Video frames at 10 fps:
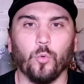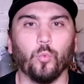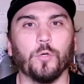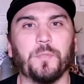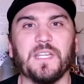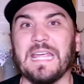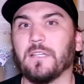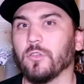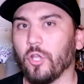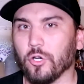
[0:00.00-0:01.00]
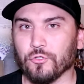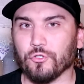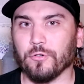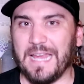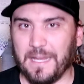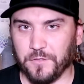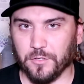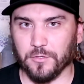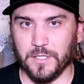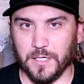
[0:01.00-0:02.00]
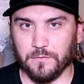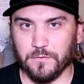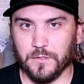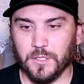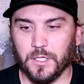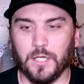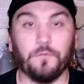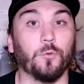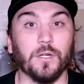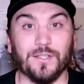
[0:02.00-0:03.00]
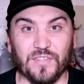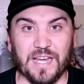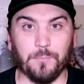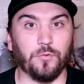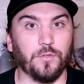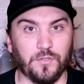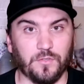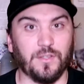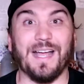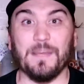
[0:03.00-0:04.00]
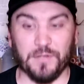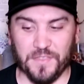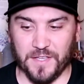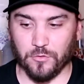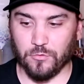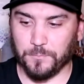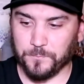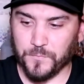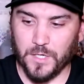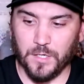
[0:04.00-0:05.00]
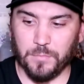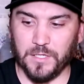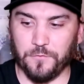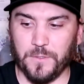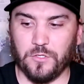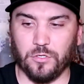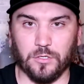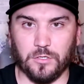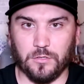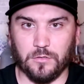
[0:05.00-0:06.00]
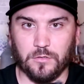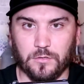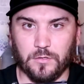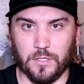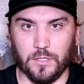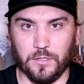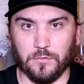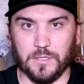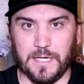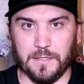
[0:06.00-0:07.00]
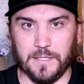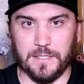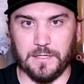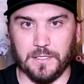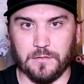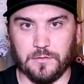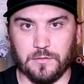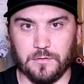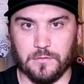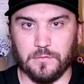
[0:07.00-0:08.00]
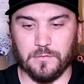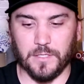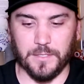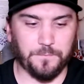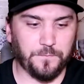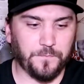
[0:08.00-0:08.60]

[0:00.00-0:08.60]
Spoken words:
would be a larger, heavier gun. For example, this is a hypothetical, but if we took a little guy like this, right,